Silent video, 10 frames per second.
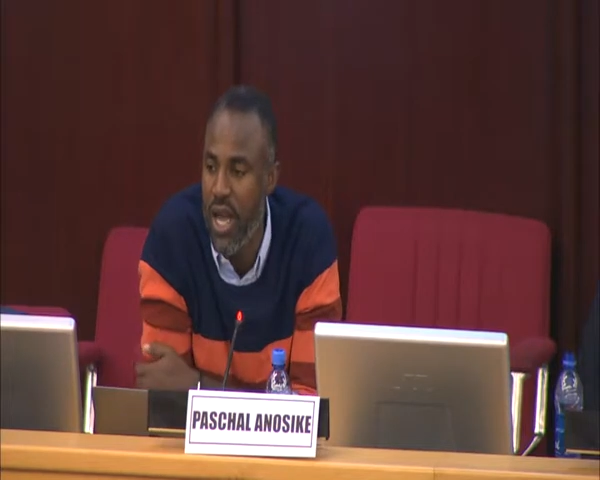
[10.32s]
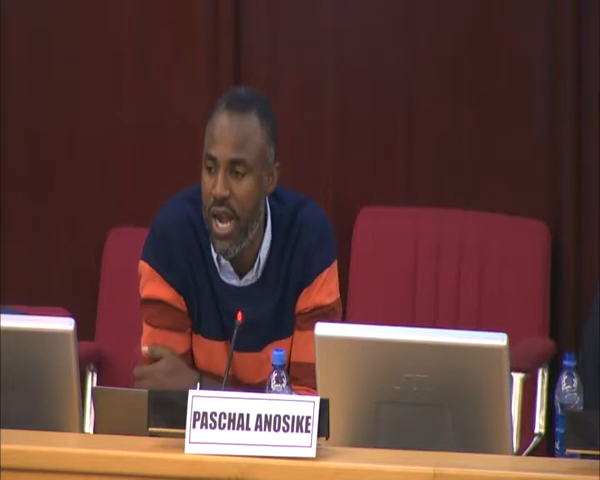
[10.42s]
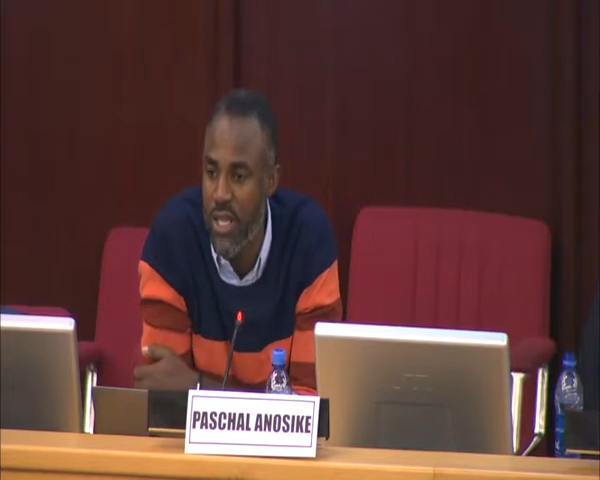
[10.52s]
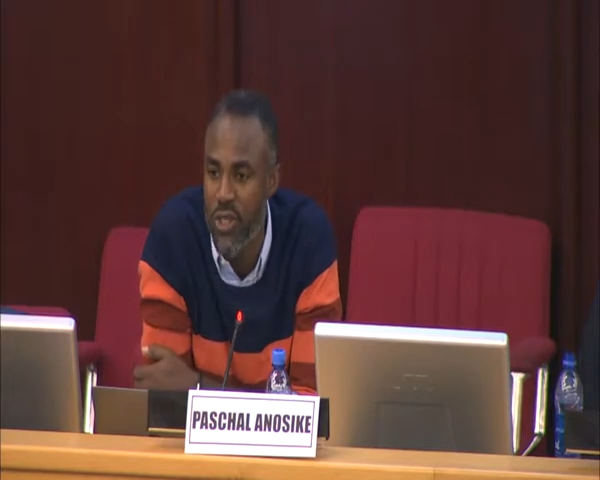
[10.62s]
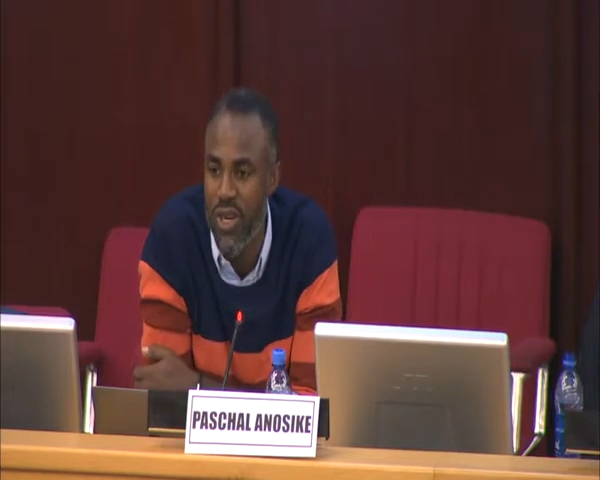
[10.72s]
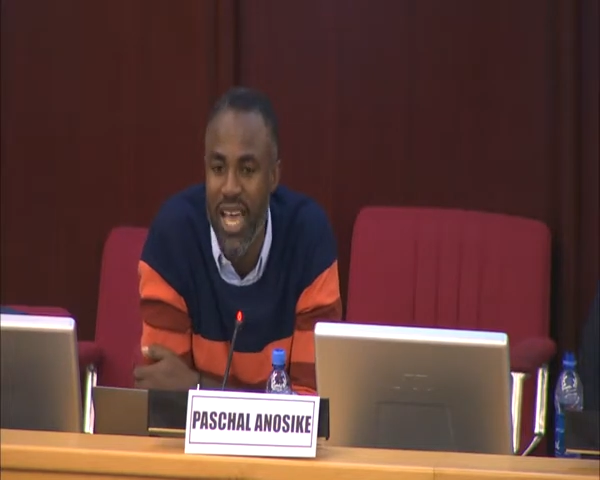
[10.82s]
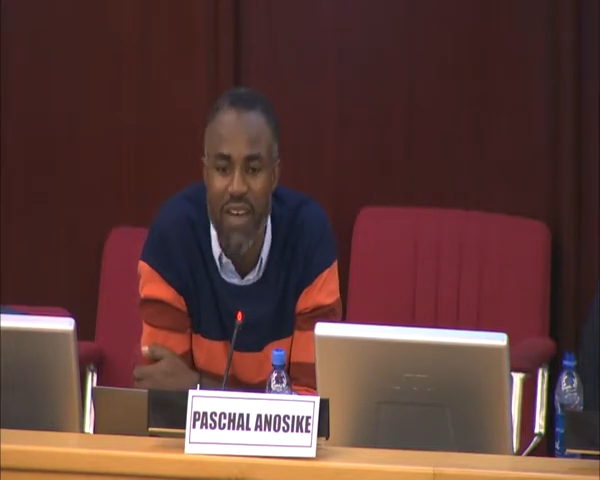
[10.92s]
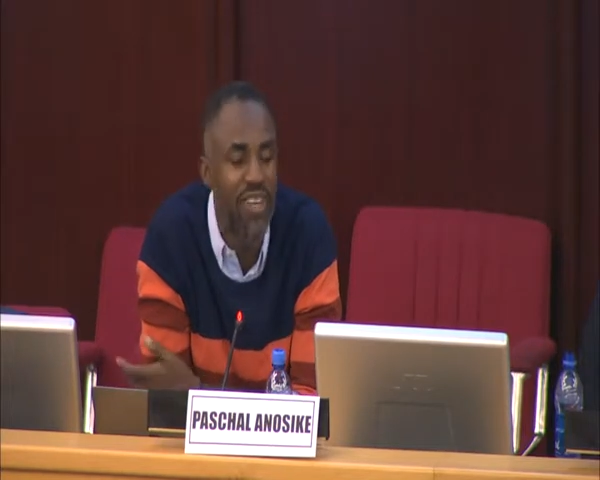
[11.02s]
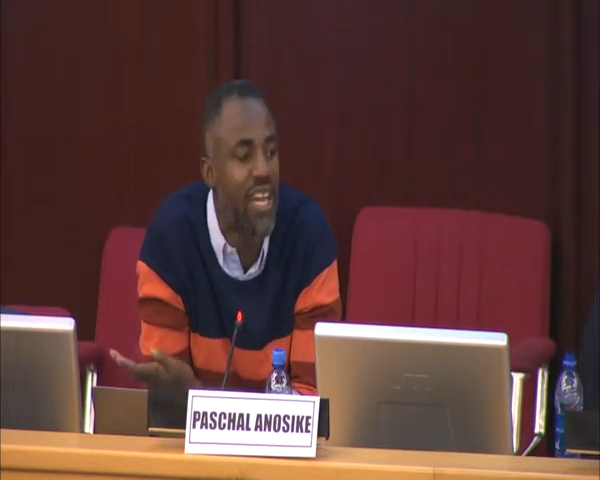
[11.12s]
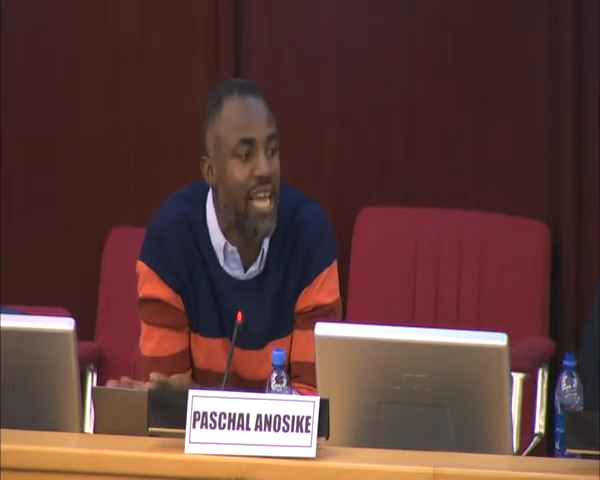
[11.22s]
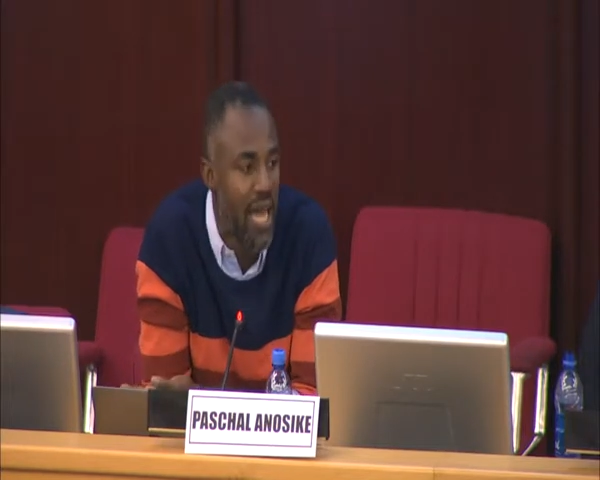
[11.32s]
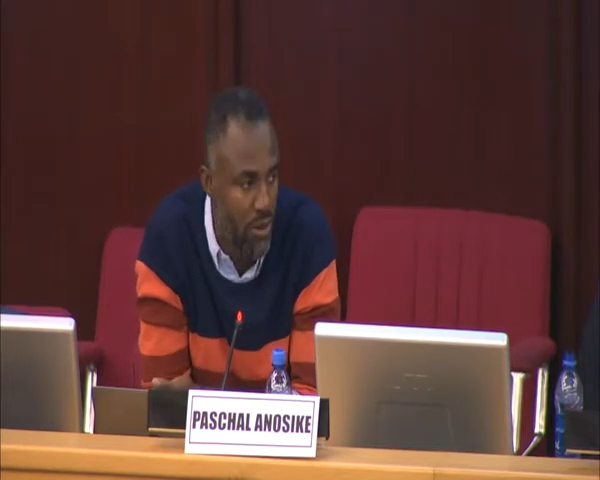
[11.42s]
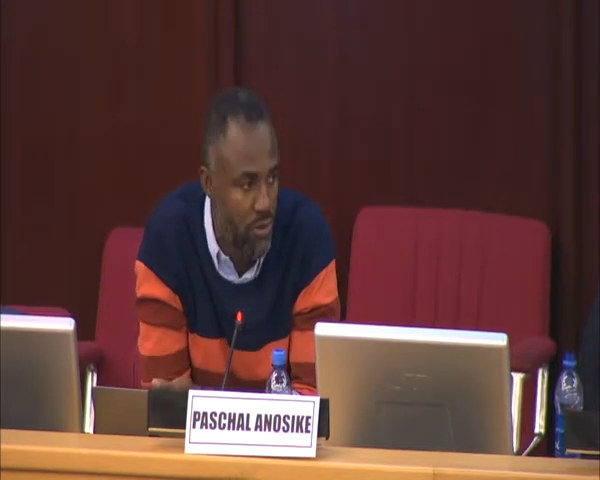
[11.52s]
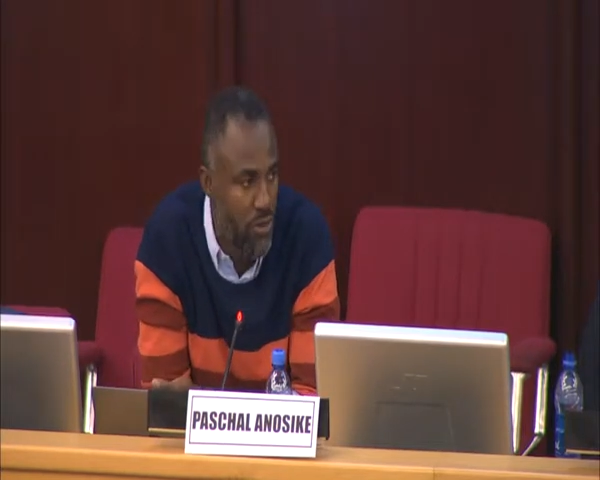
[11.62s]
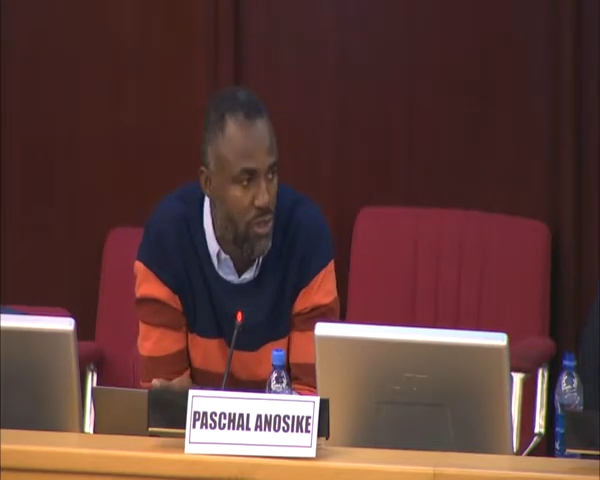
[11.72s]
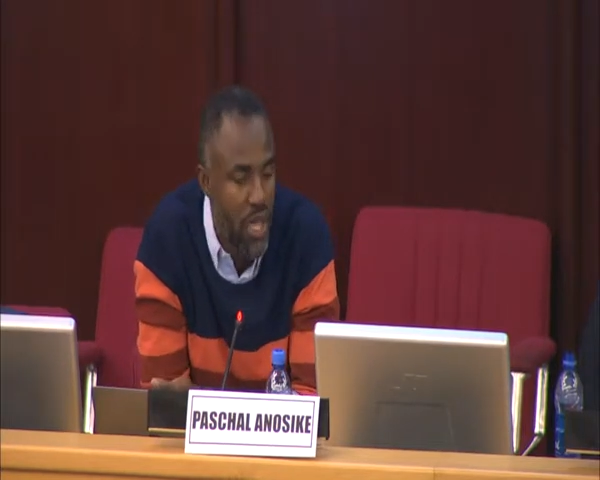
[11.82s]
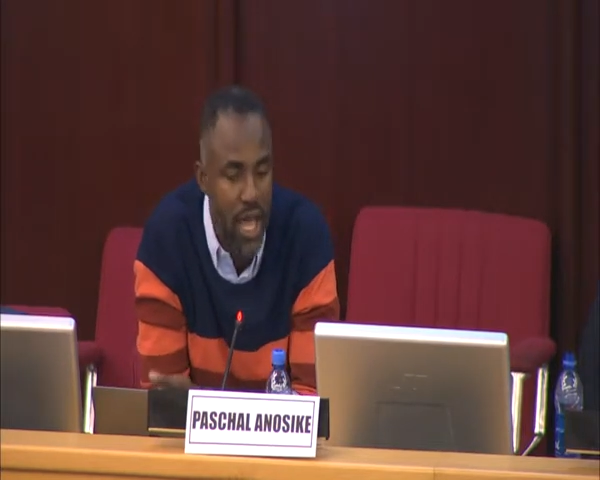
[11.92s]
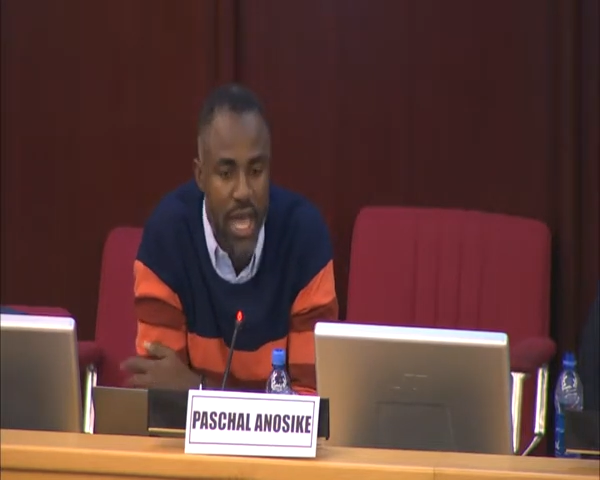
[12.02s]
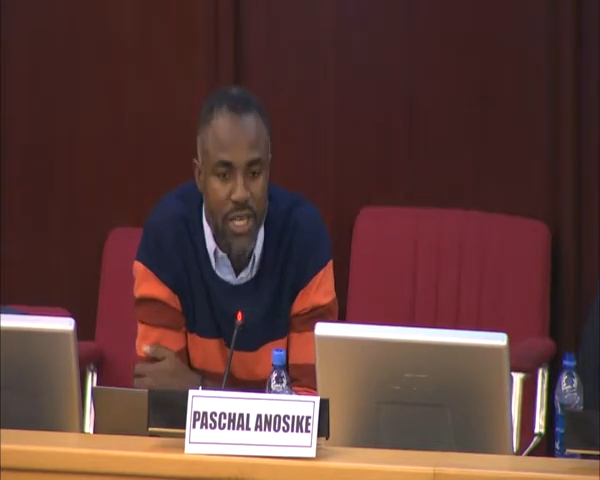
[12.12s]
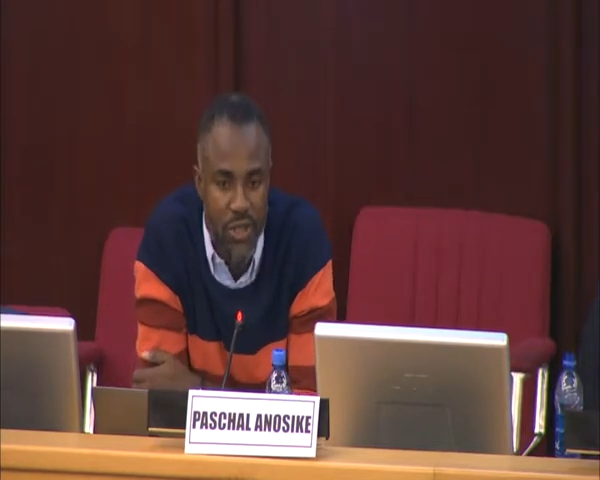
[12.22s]
actually have an account,
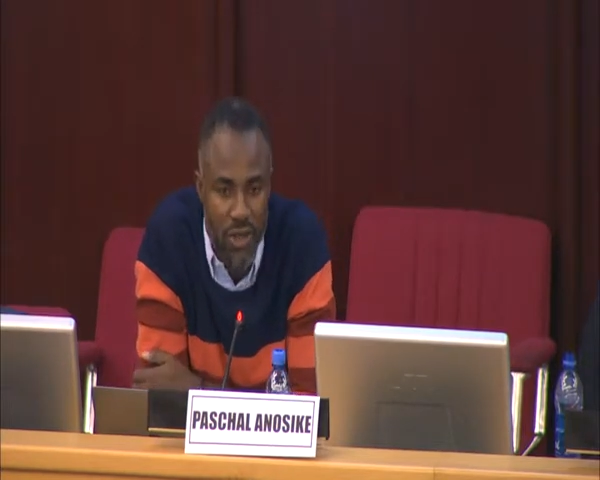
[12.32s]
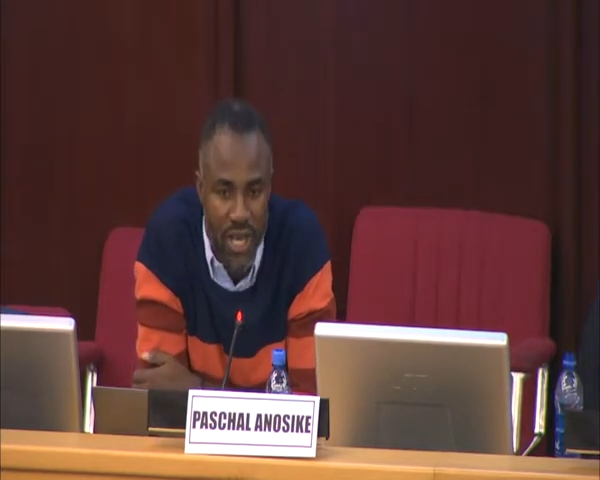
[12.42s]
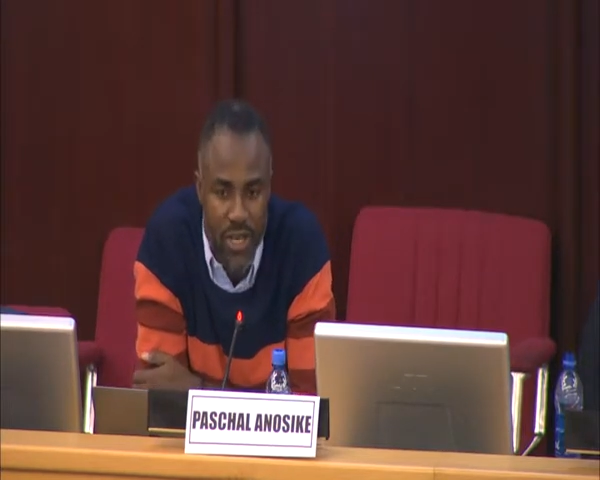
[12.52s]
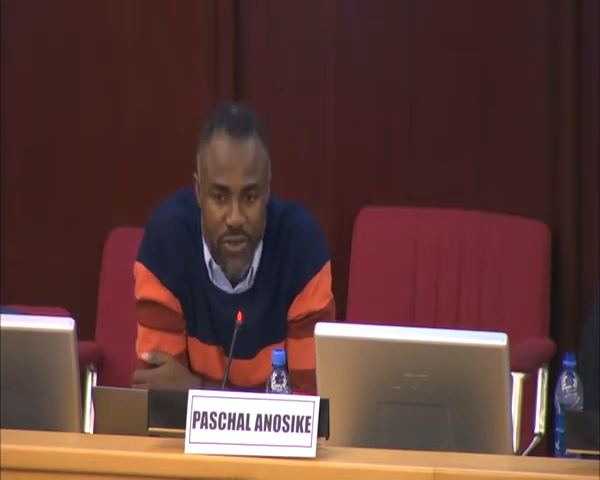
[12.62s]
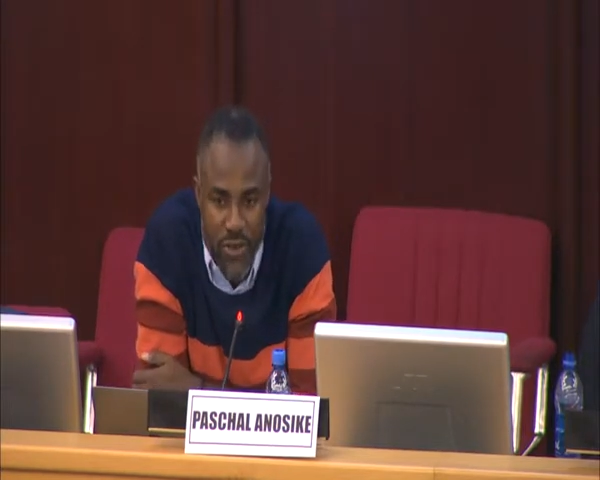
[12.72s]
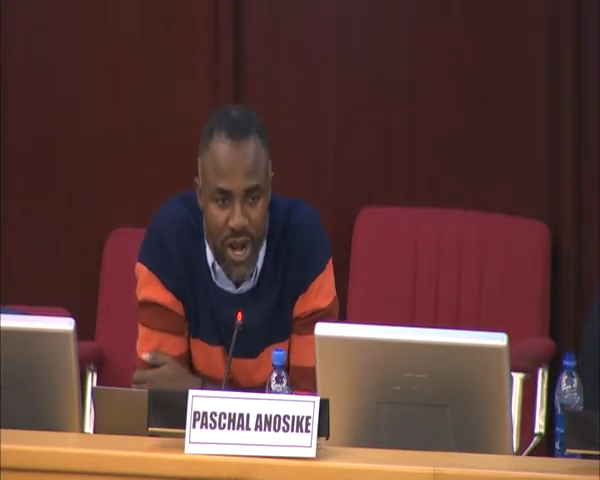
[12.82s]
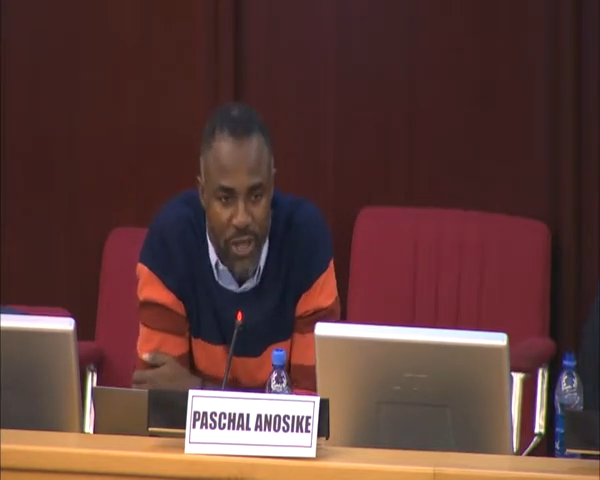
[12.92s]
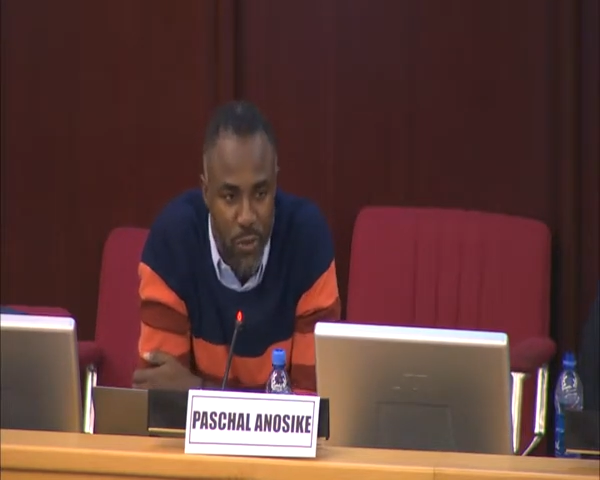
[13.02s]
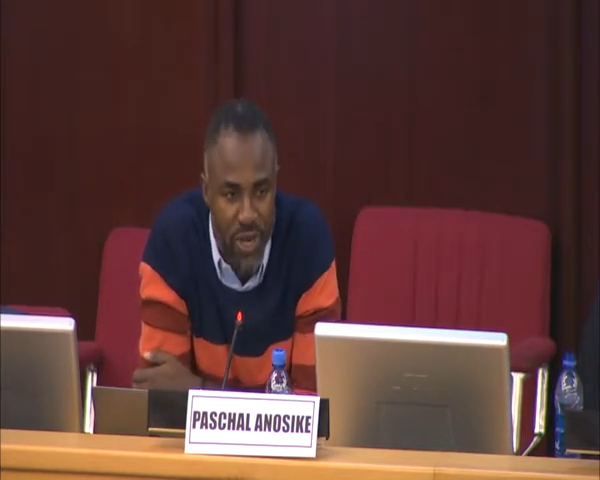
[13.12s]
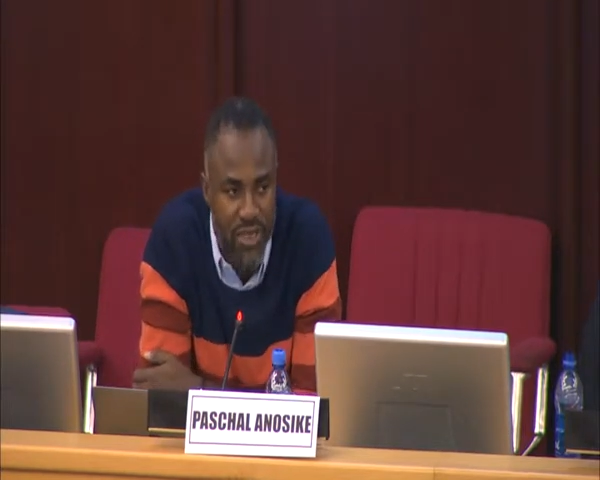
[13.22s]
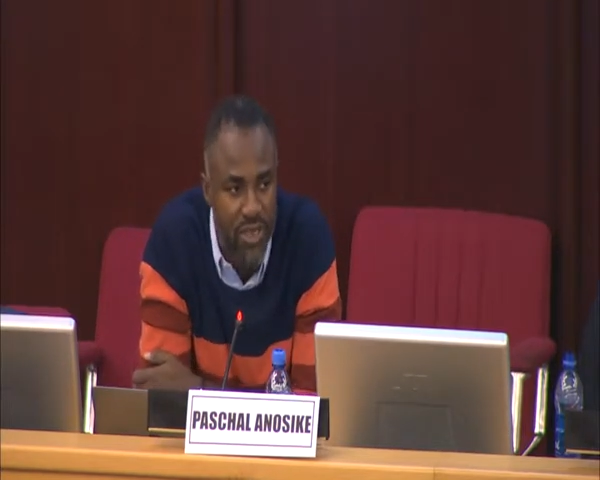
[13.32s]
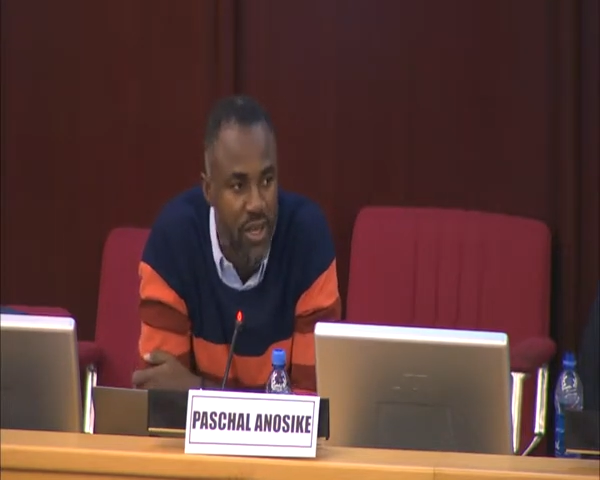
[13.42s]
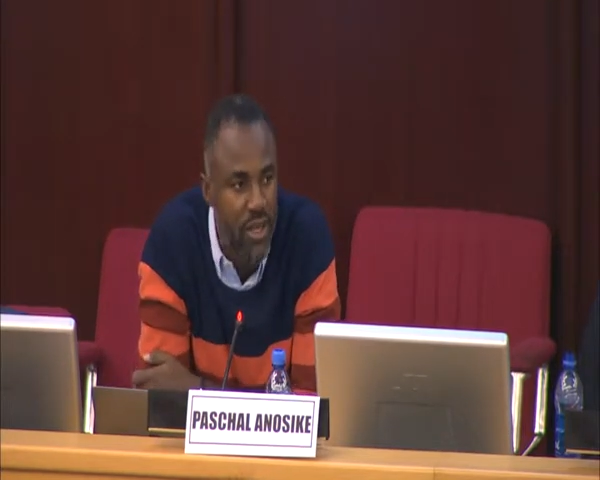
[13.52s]
actually interact with